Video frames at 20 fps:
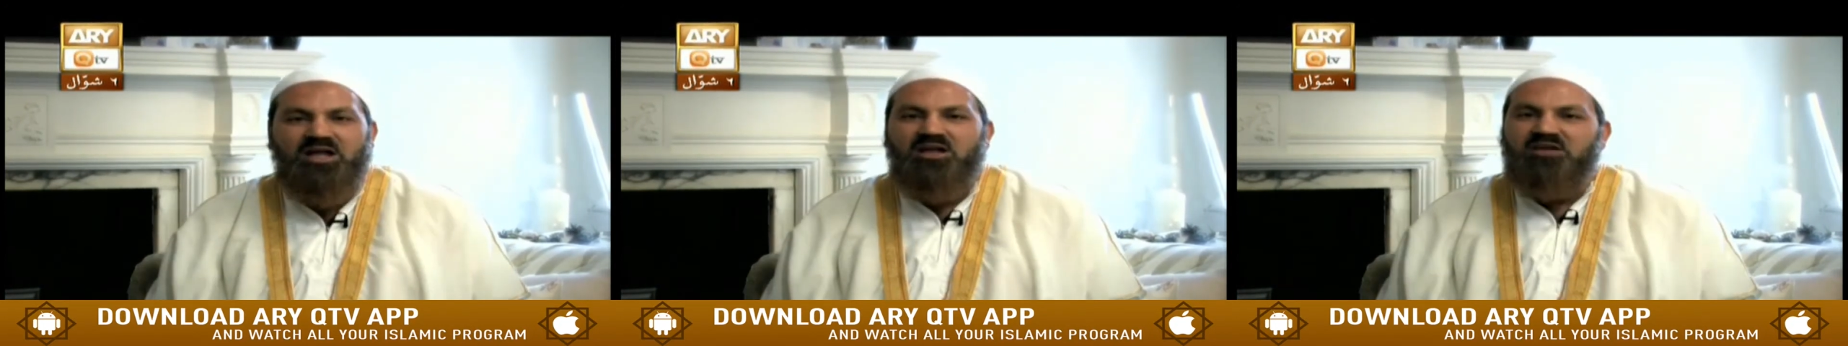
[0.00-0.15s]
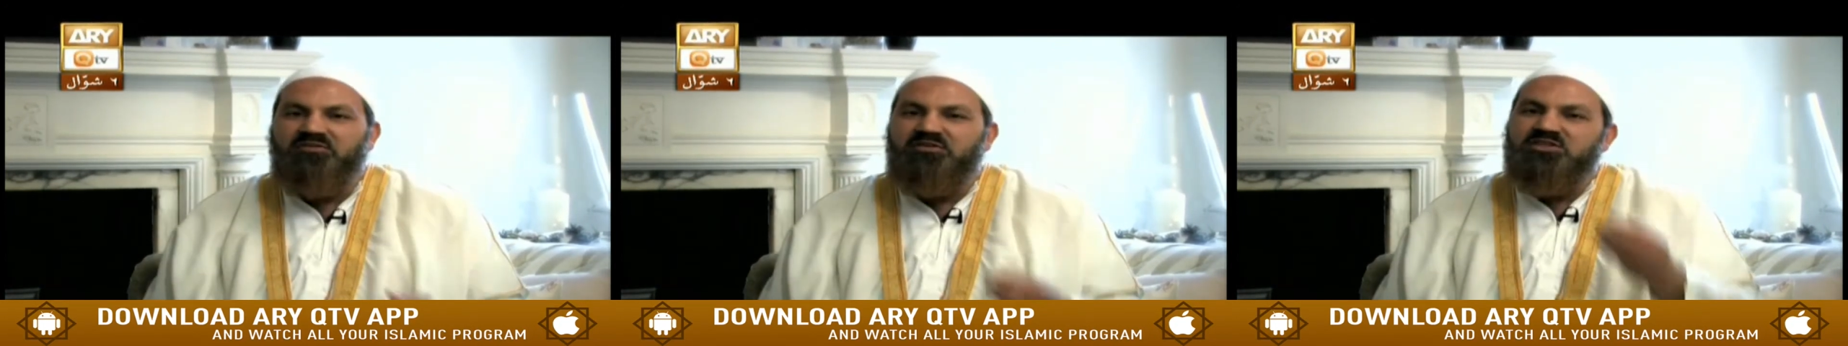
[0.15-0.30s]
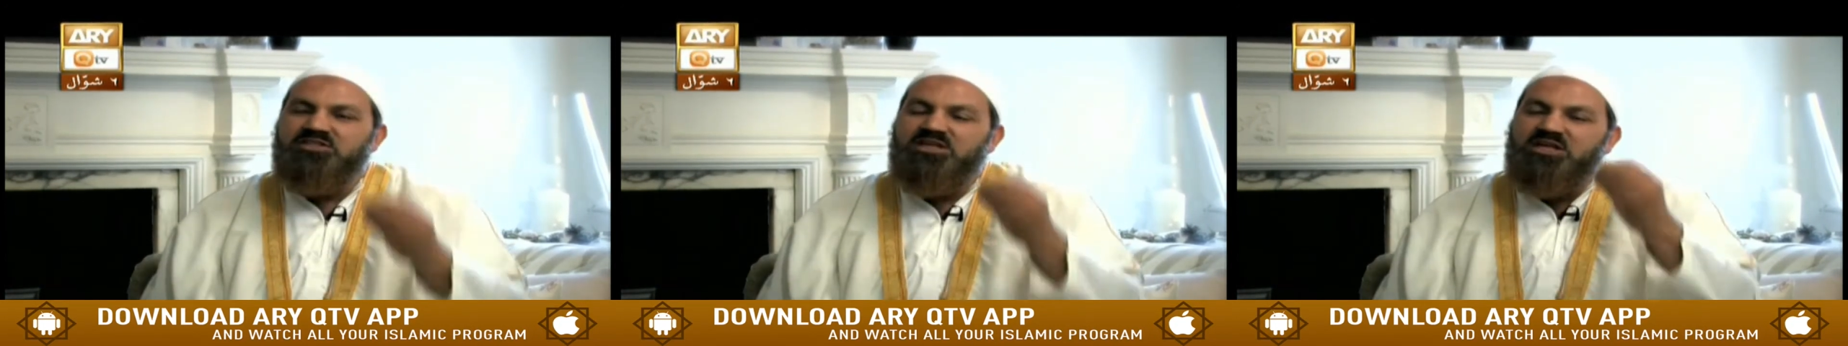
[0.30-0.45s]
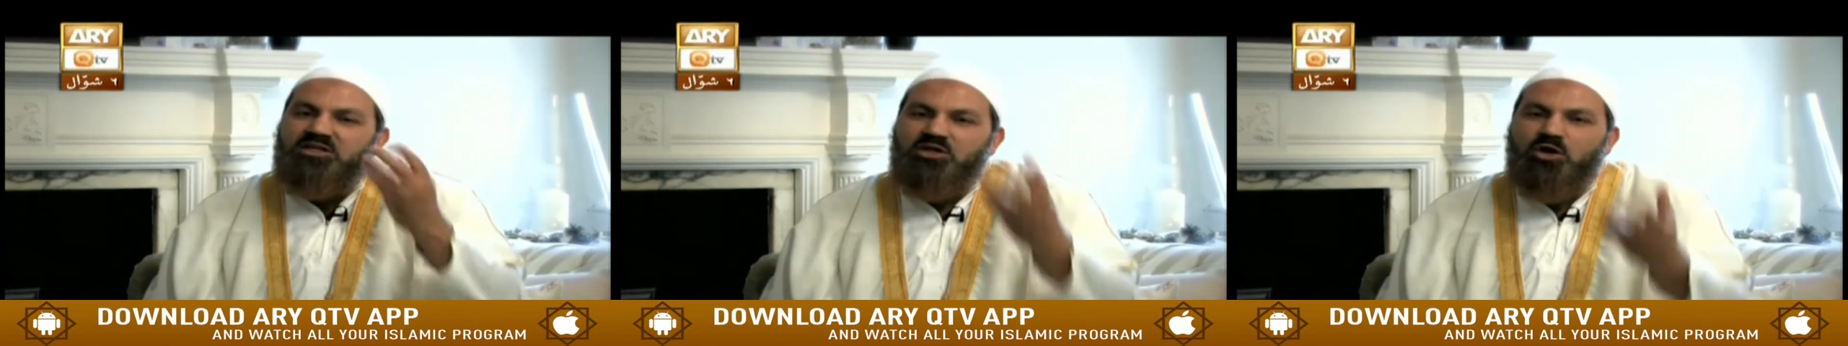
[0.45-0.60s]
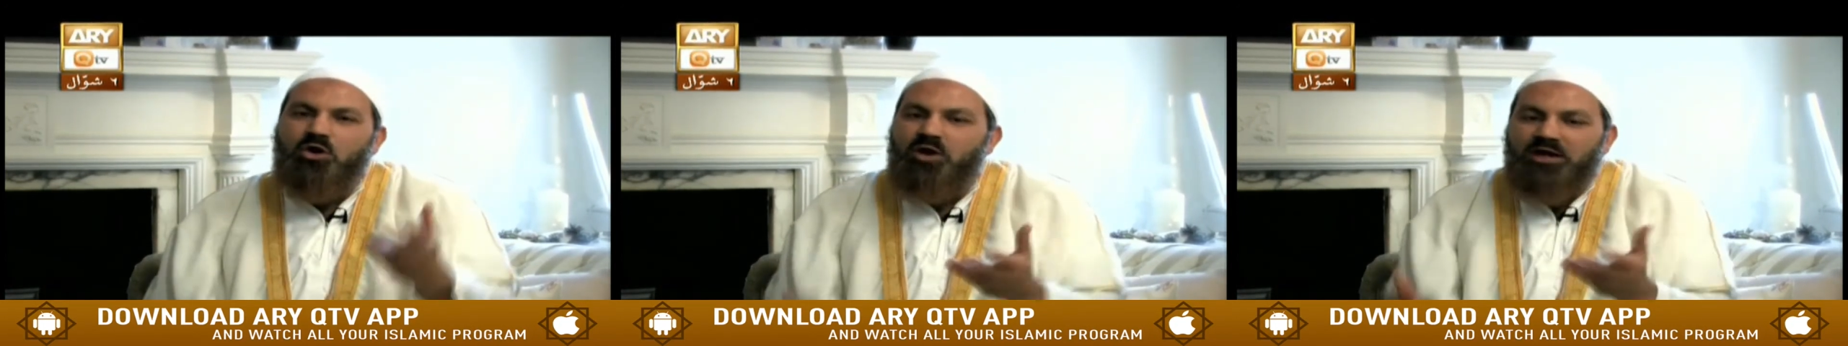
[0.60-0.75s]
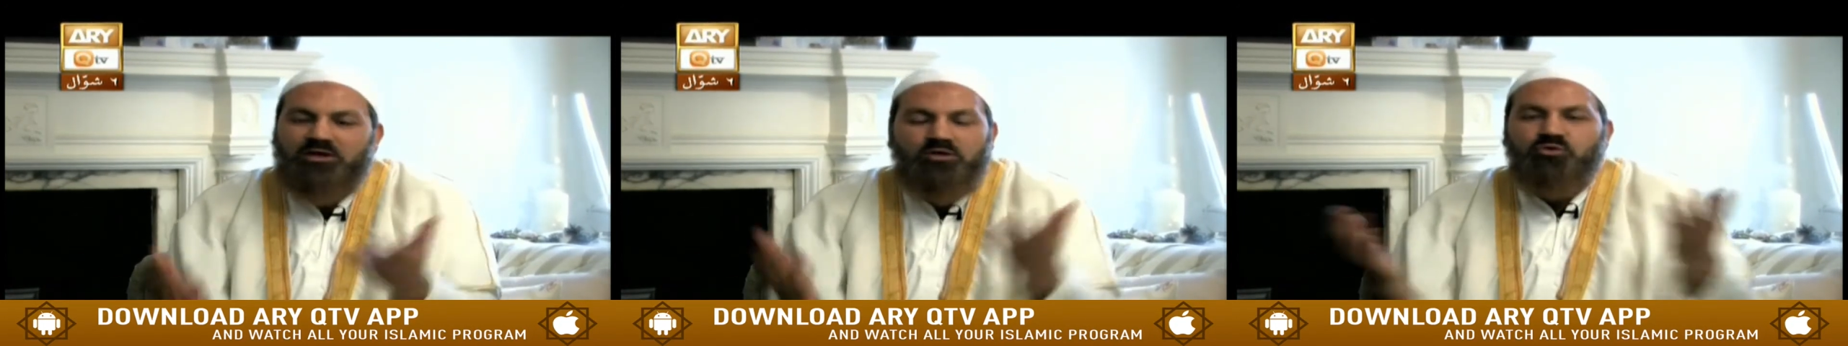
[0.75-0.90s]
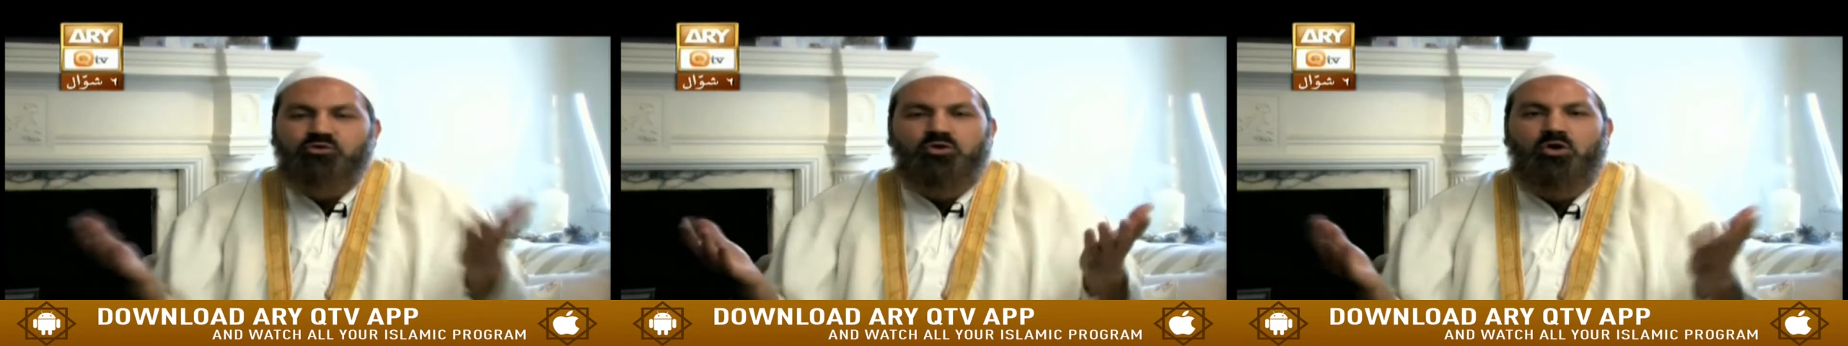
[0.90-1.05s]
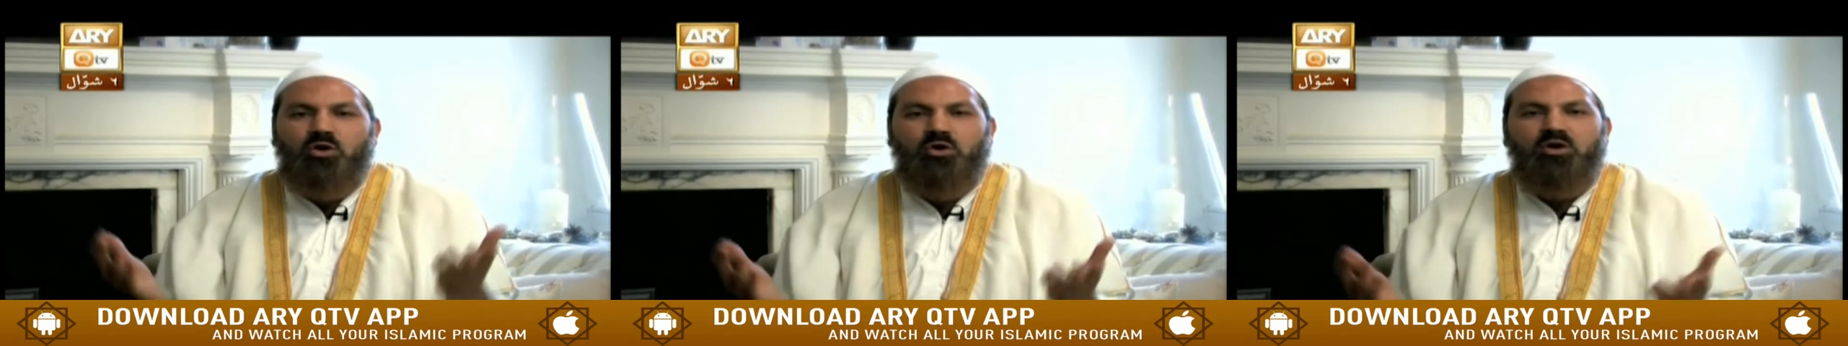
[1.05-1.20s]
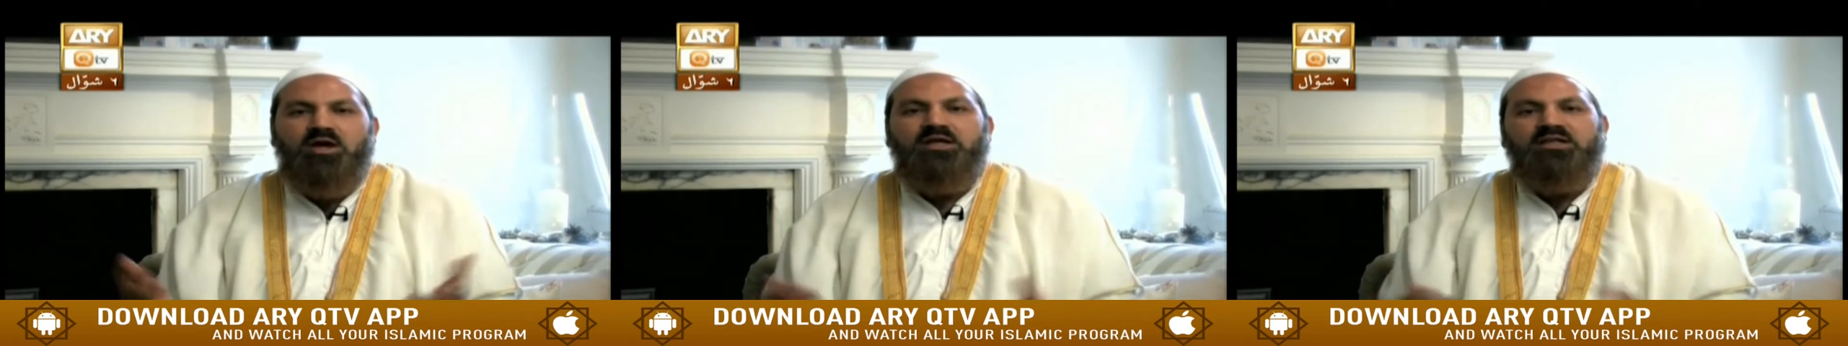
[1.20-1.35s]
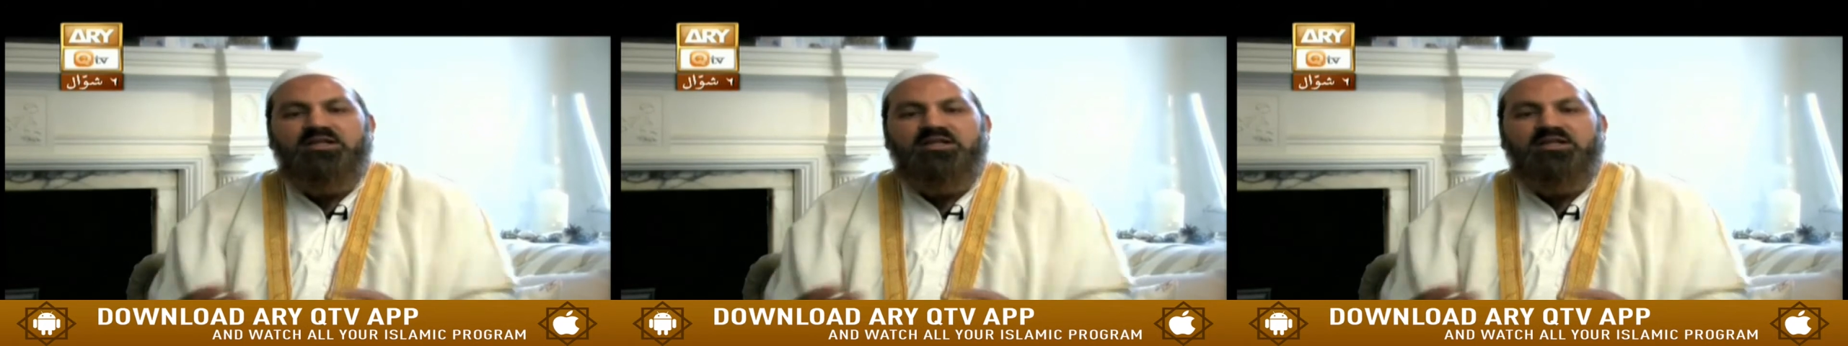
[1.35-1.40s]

If you say, no, I don't know,